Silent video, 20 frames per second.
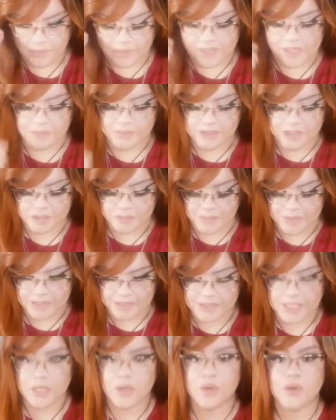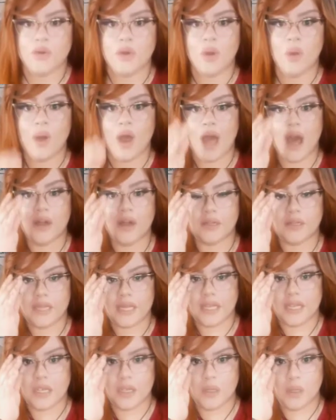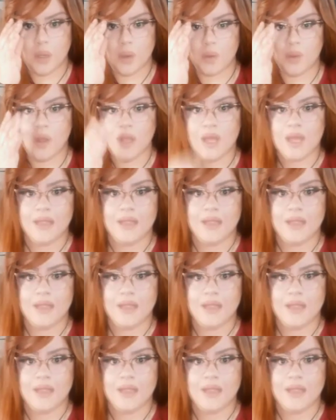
with themselves because they don't know how to let you go.